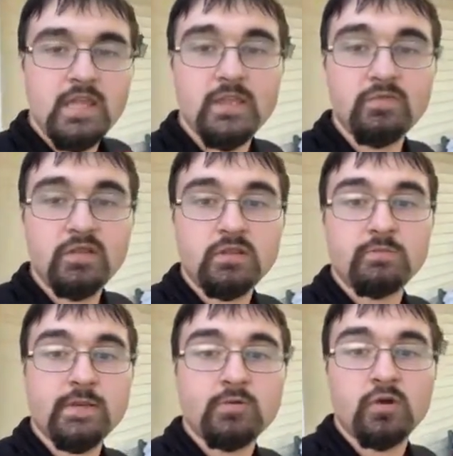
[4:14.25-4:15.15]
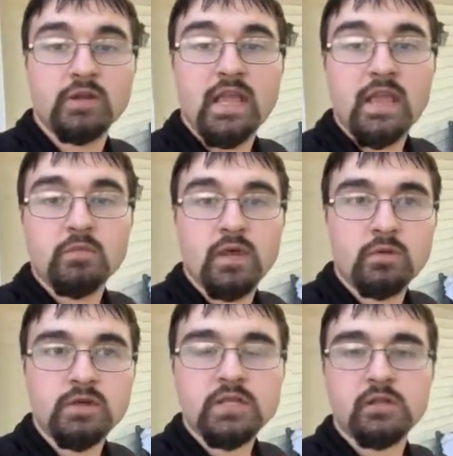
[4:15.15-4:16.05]
even the people who are gay,
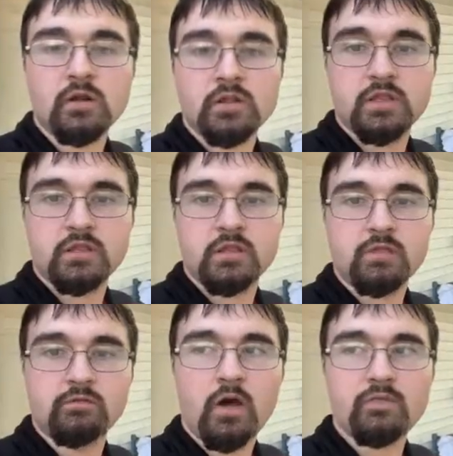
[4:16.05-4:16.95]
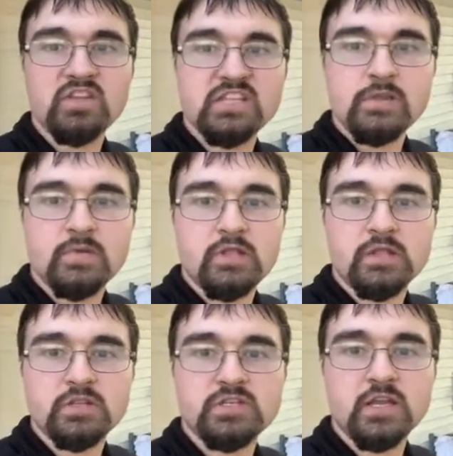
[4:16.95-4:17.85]
like when it starts involving
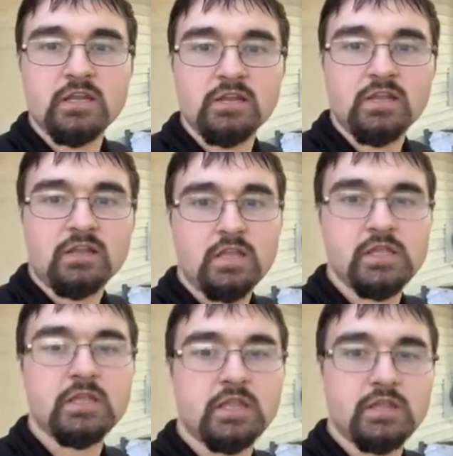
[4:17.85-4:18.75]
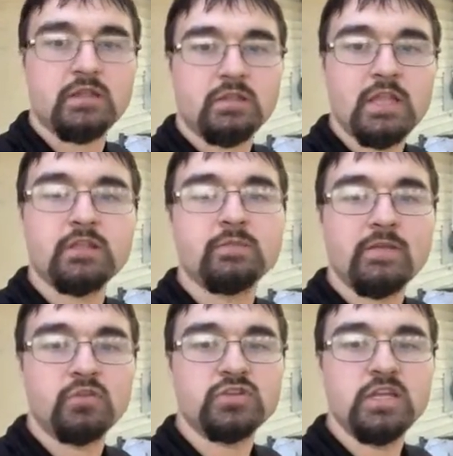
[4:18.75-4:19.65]
demons and shit, That's some
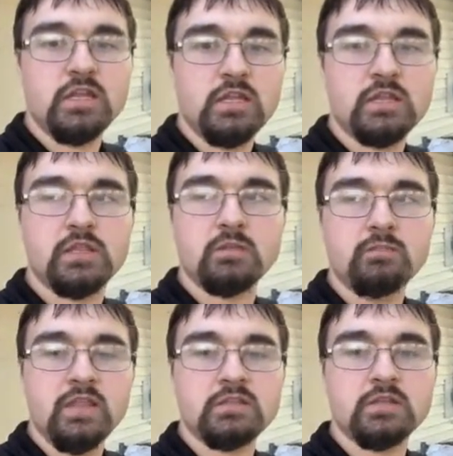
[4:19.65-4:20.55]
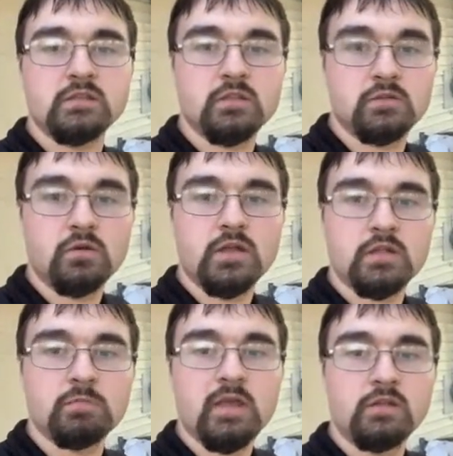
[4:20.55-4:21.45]
evil shit, and it's meant to
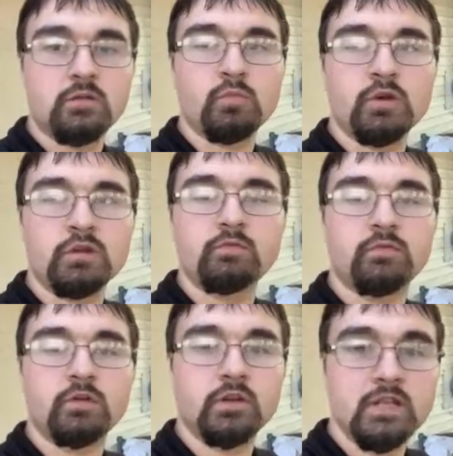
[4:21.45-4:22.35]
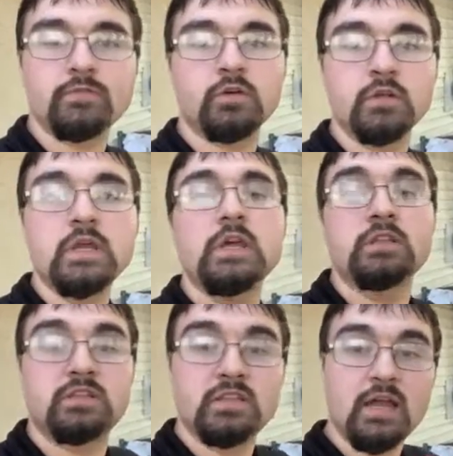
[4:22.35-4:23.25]
destroy us, man. They're working for evil
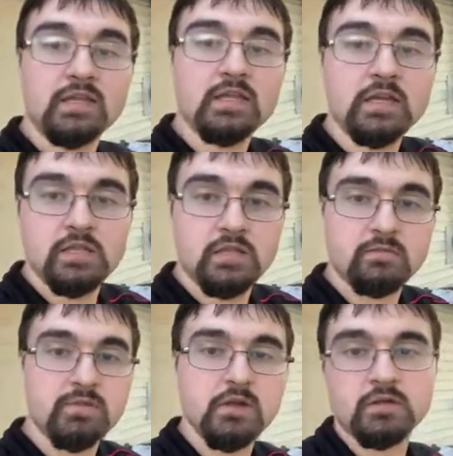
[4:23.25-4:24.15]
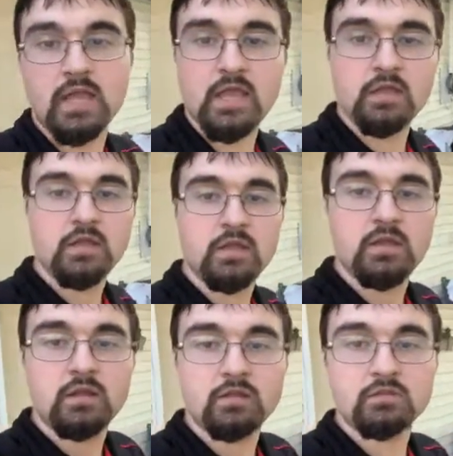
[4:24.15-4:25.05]
to not get us to be okay.
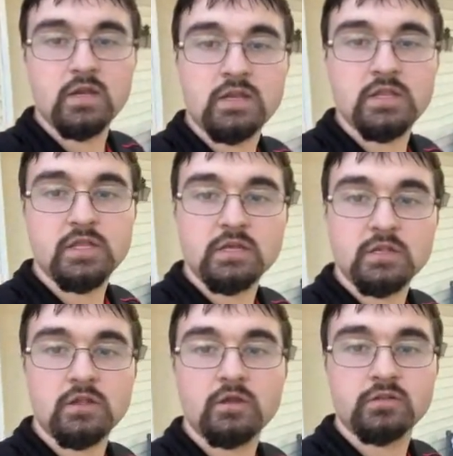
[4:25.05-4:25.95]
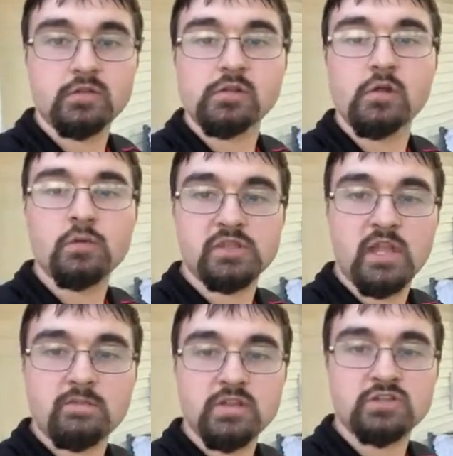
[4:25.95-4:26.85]
They're trying to send us all to the
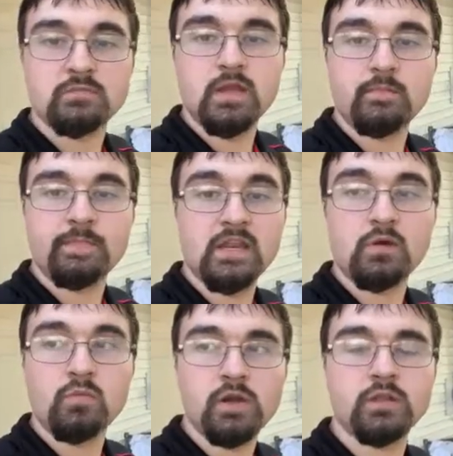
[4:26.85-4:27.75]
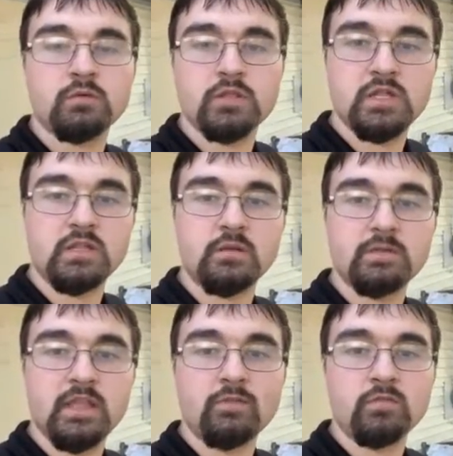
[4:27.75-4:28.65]
lowest dimension, man. They don't want us to ascend
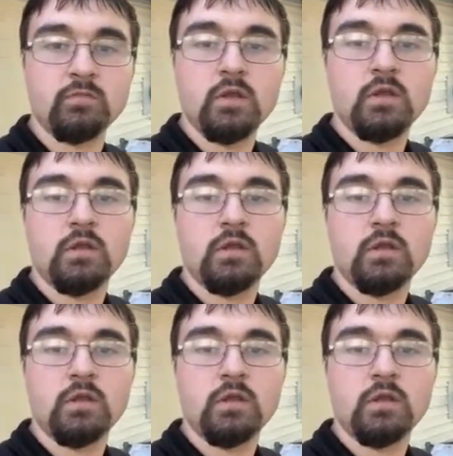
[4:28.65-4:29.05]
up in heaven.